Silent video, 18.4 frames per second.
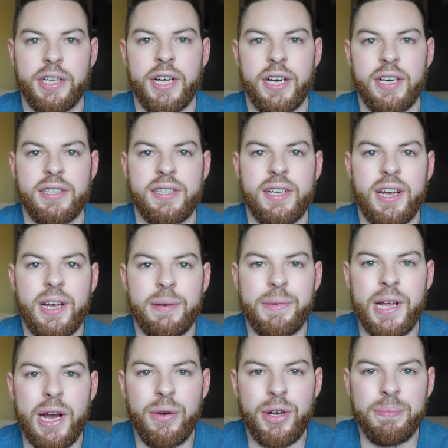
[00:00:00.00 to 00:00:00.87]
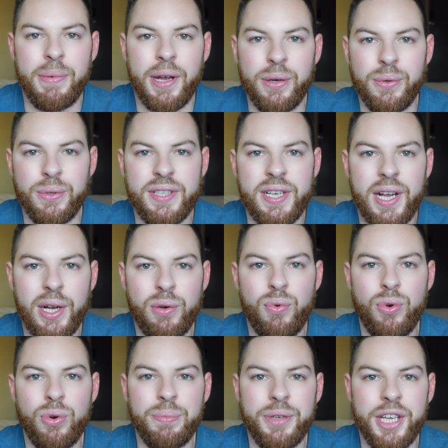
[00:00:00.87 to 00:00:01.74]
guys, I am now in my hotel
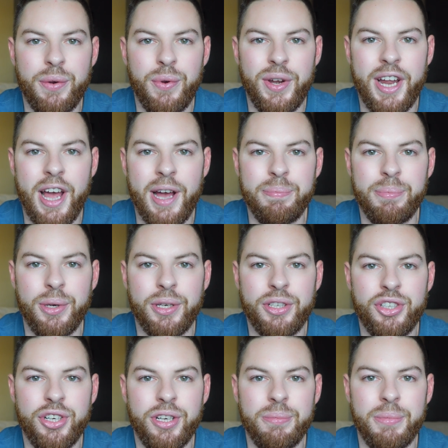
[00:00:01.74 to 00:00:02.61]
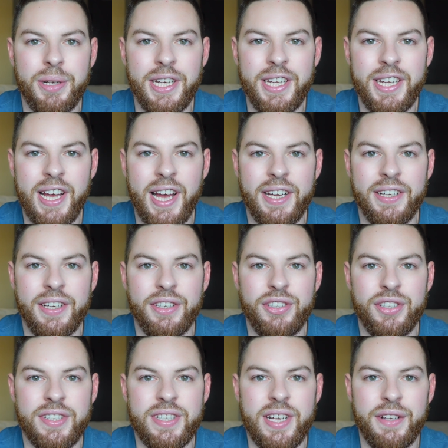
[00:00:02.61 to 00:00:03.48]
room here in Hamburg, Germany, and I
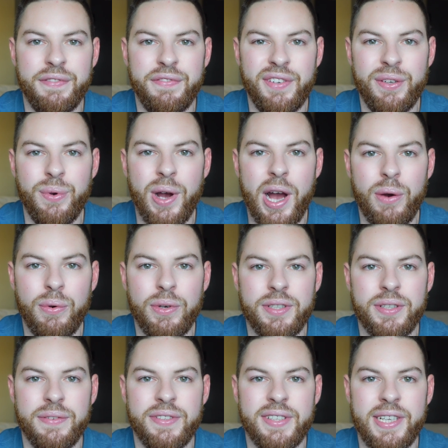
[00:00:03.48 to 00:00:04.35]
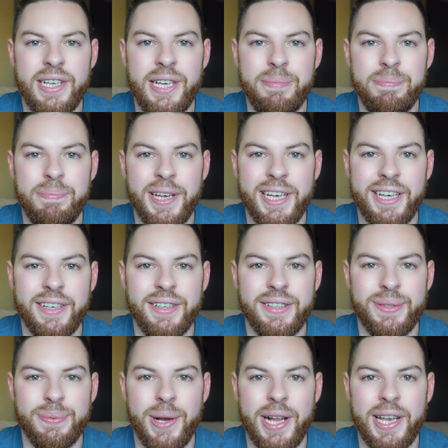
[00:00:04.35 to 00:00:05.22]
just had a few hours of sleep
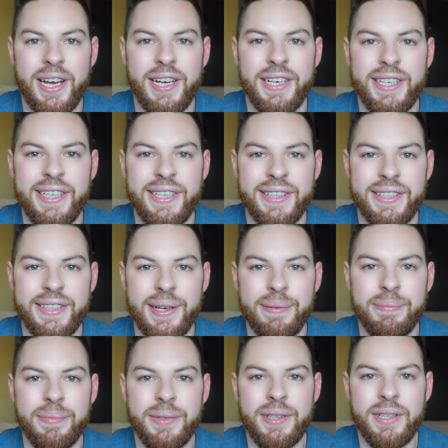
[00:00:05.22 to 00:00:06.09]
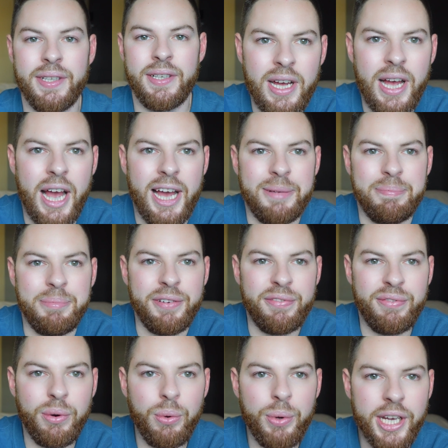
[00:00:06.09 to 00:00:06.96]
because, well, I needed them. And
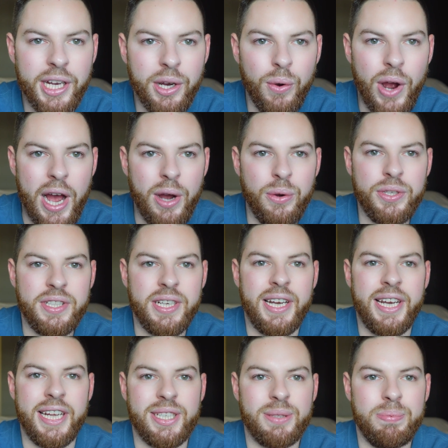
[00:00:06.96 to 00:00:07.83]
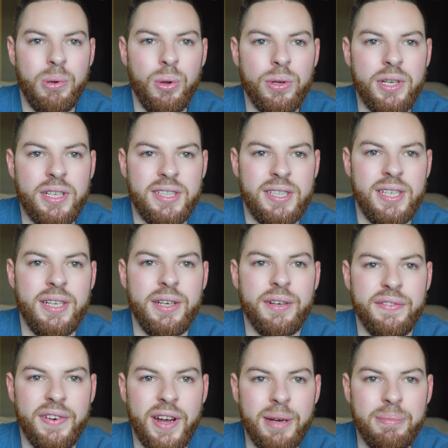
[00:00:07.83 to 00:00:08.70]
before we go out and explore the city
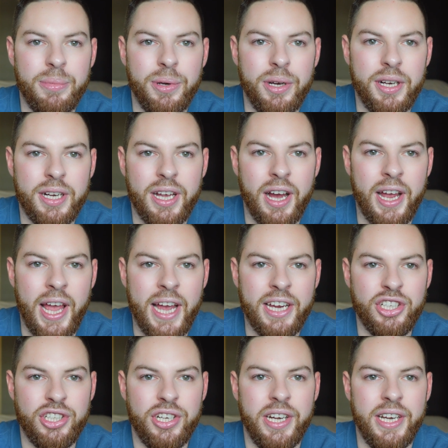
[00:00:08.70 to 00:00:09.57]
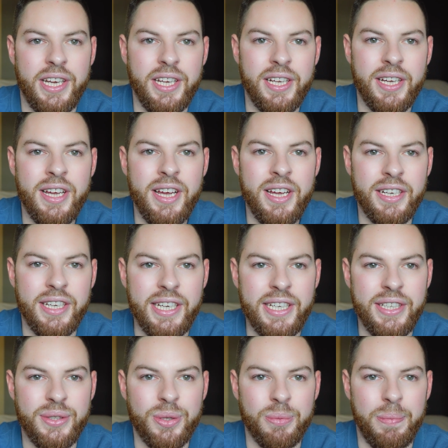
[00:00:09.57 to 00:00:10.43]
of Hamburg, I actually
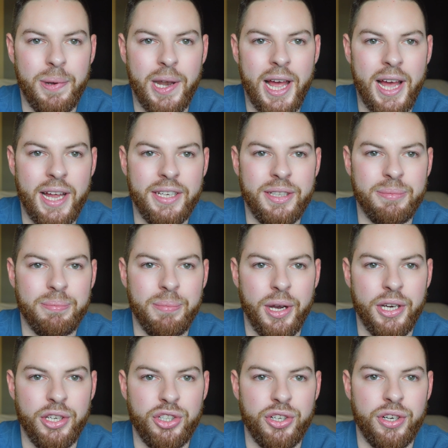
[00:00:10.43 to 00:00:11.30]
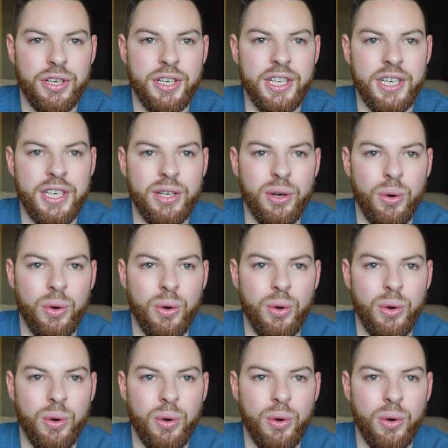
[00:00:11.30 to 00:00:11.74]
need to plan my journey